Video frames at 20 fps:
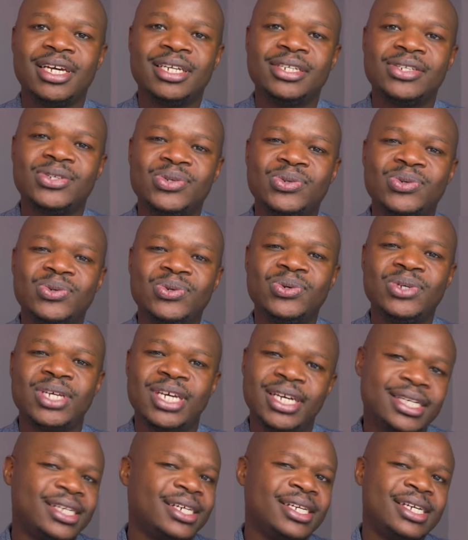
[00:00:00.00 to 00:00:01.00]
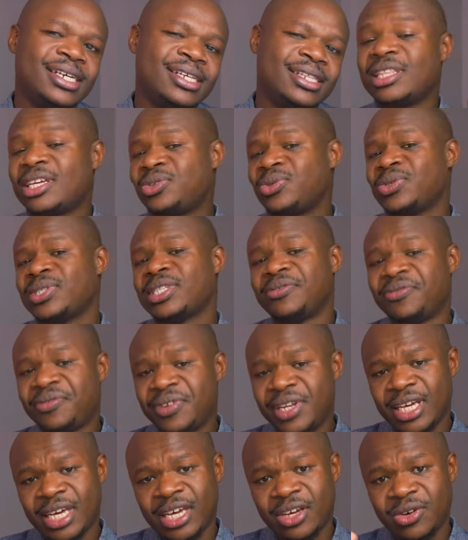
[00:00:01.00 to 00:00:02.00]
And so, yeah, that was the
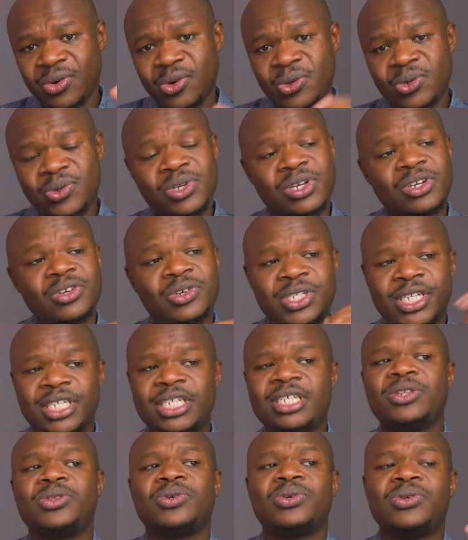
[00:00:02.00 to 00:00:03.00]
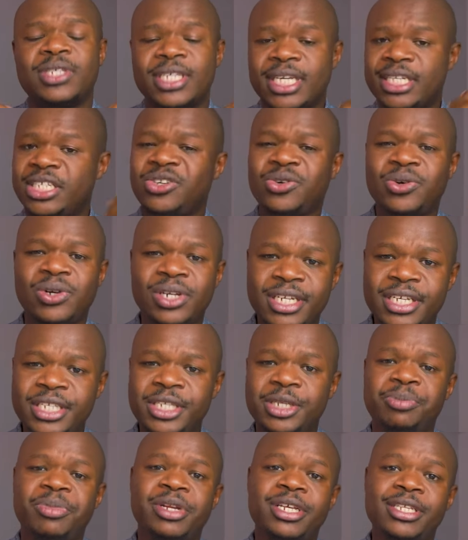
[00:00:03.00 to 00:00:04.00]
feeling I got when rotating through surgical
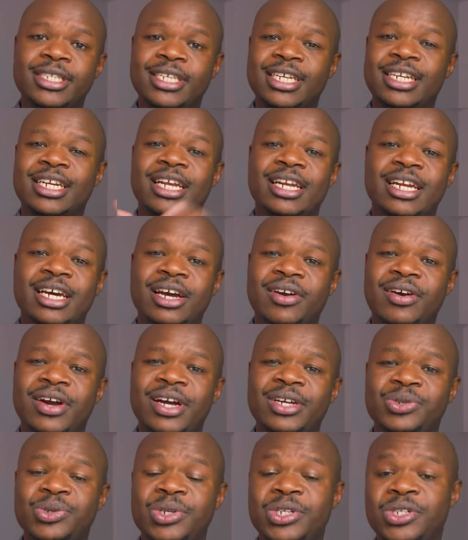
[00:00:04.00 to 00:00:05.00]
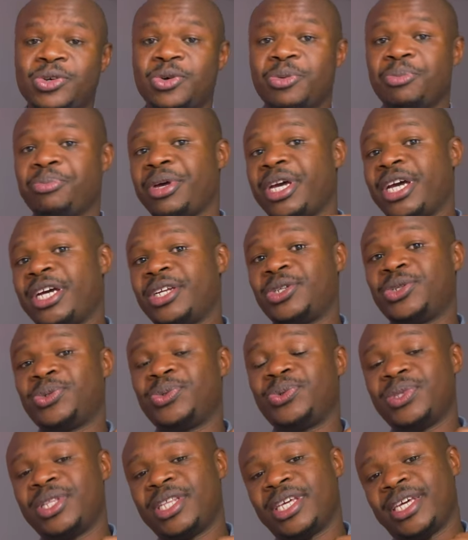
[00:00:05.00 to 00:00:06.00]
disciplines in undergraduate compared
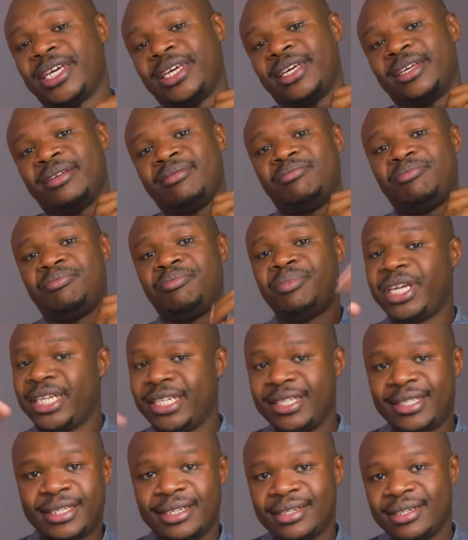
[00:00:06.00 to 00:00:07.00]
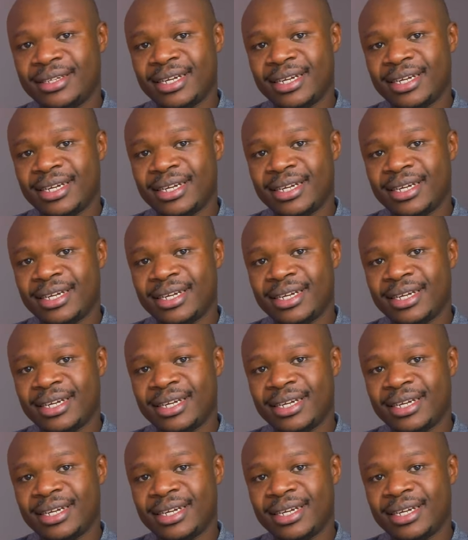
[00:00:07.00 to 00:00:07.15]
to the medicine